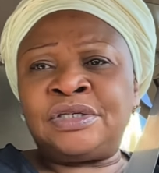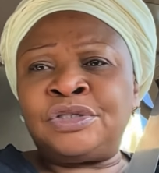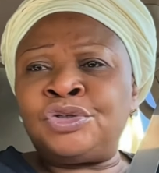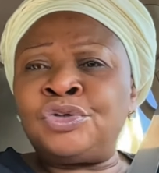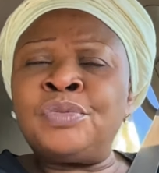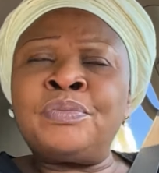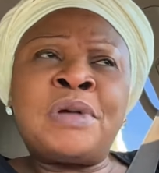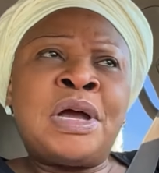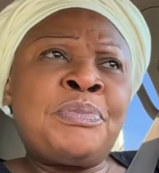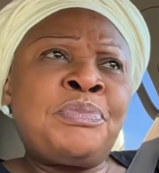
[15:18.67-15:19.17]

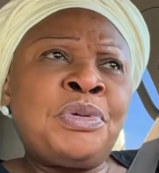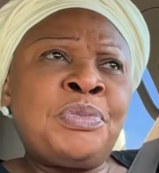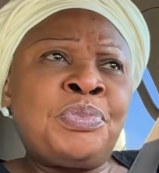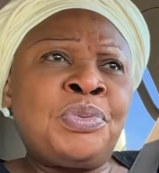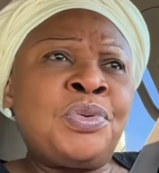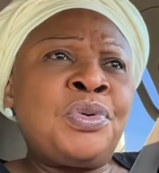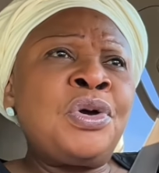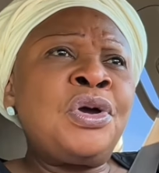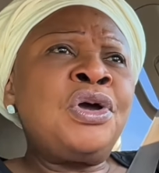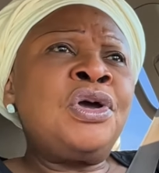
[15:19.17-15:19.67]
So my
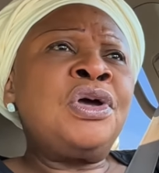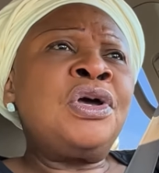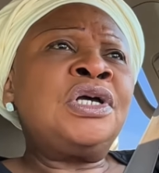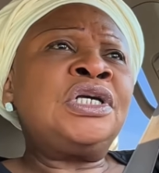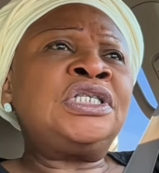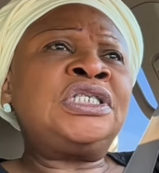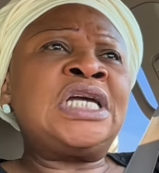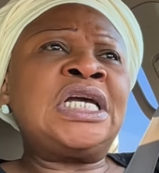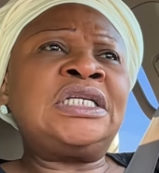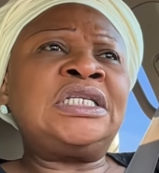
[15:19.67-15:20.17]
people,
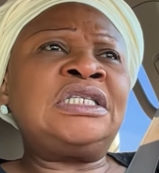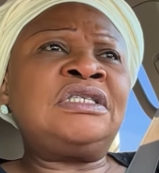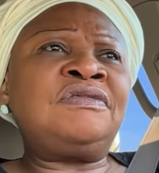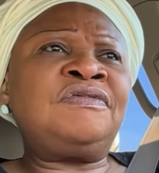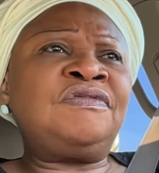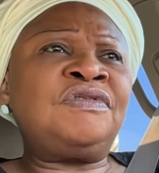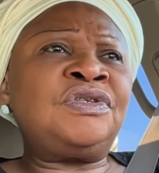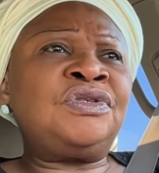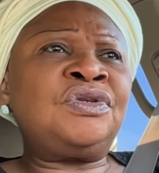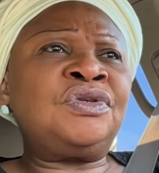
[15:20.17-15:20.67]
share these
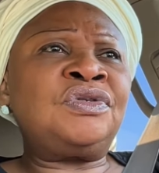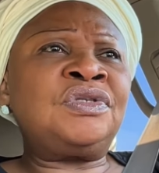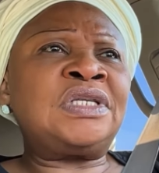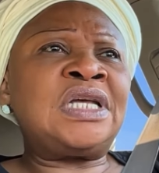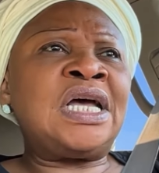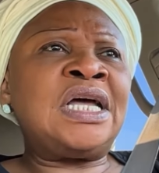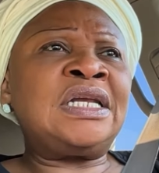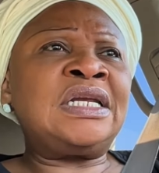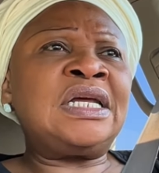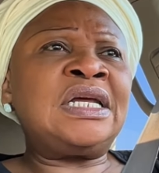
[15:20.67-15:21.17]
videos
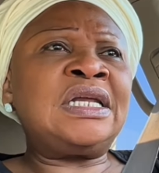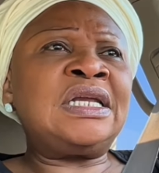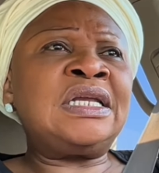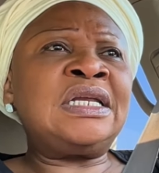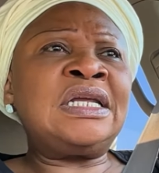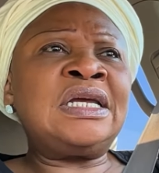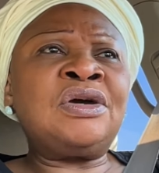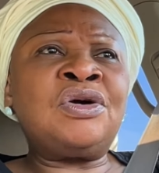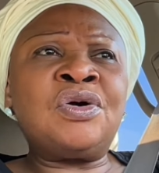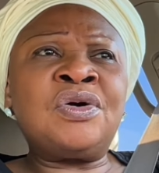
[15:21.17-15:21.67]
and
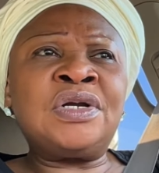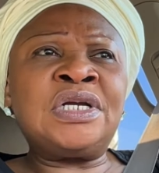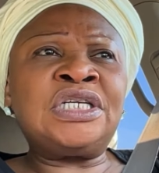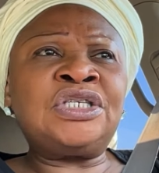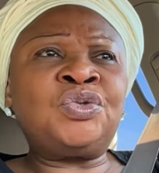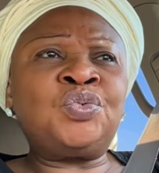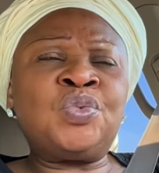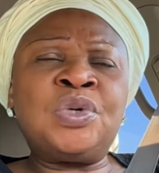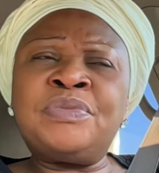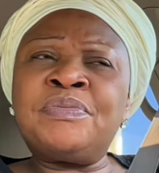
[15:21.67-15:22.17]

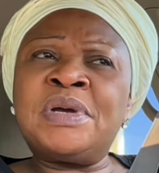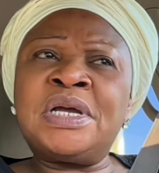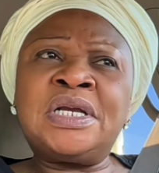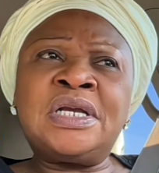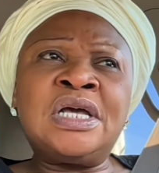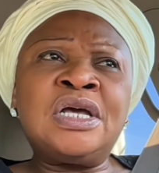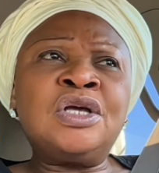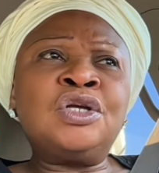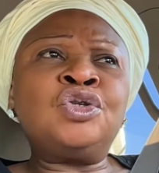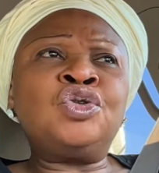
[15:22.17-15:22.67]
encourage women
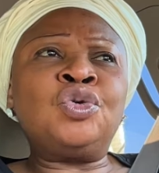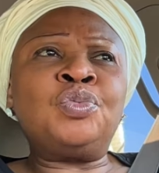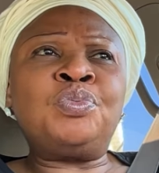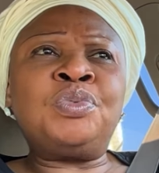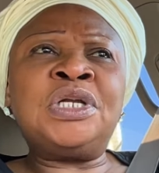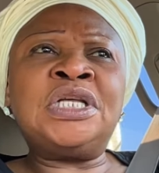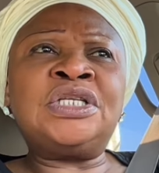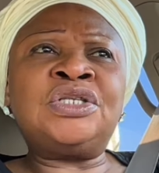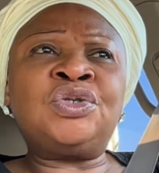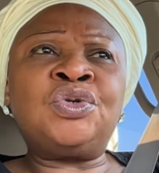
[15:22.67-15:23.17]
to
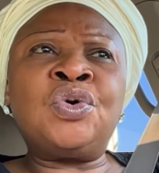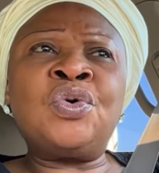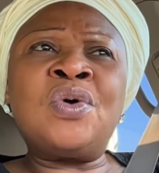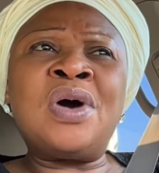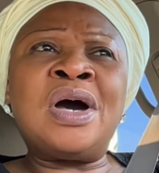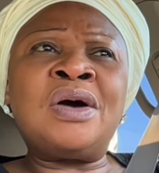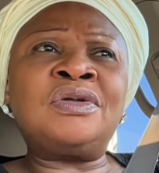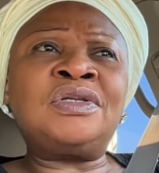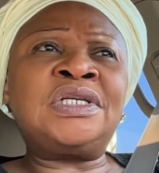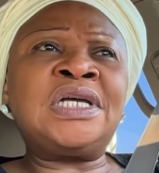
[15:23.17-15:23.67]
please go
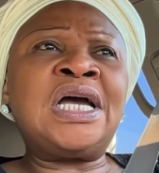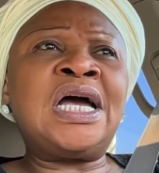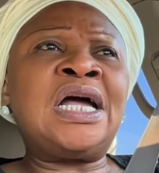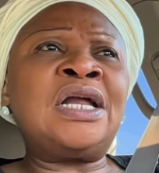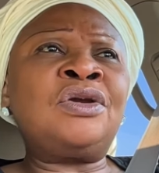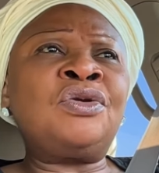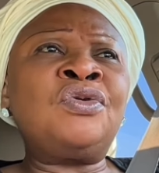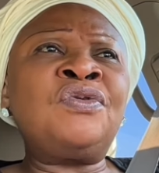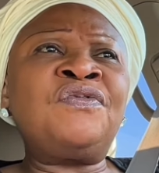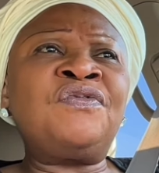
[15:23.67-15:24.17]
out there
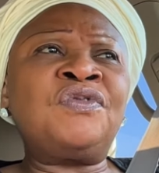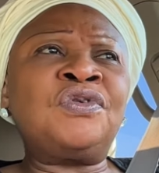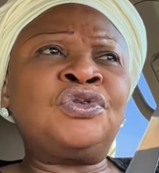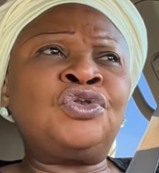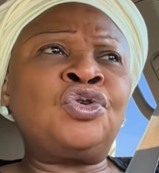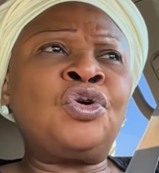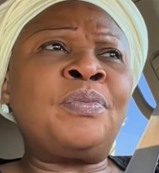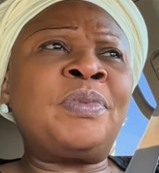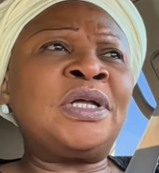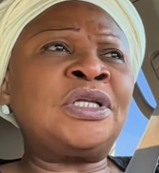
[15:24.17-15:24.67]
and look for a
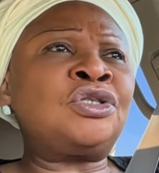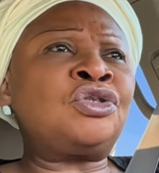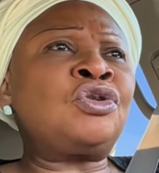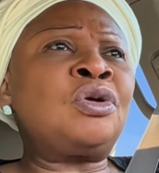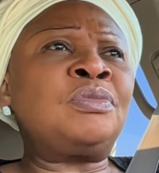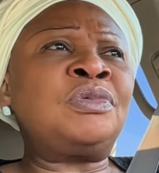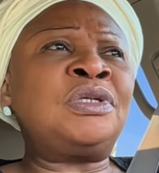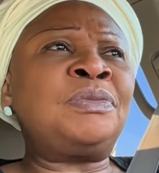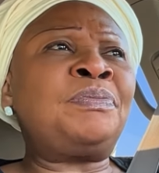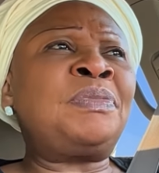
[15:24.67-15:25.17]
job and
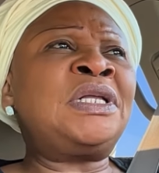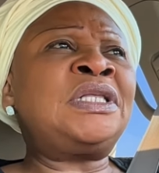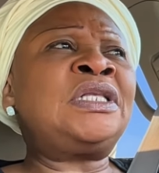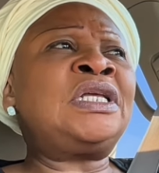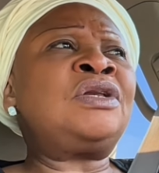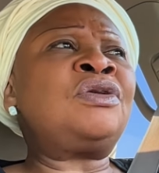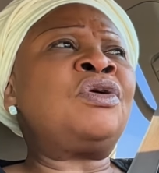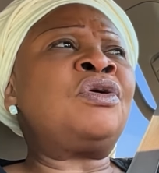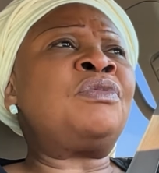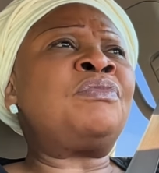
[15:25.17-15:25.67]
stop
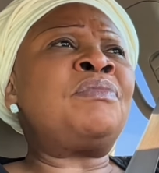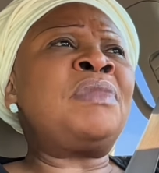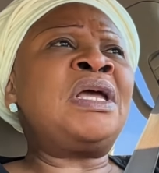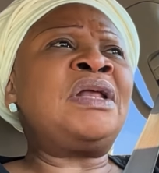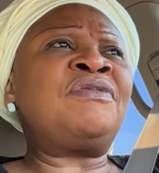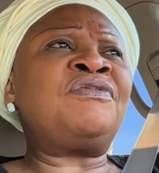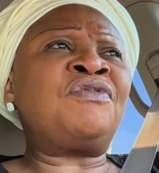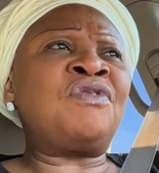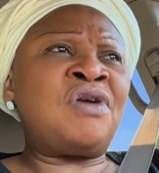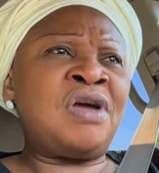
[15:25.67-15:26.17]
depending on
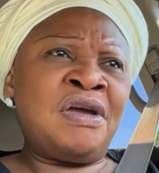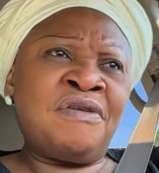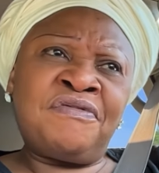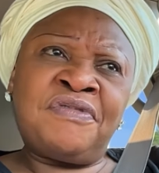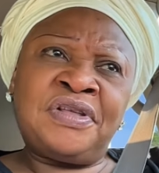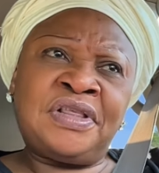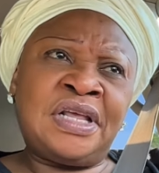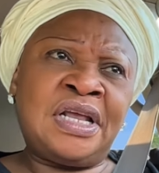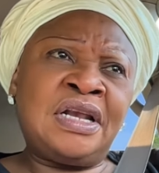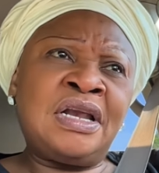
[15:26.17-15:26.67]
men for
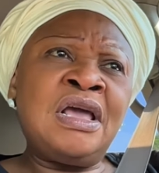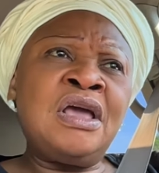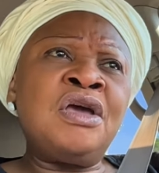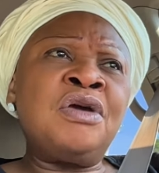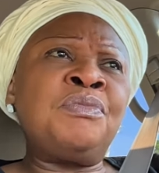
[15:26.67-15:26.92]
everything.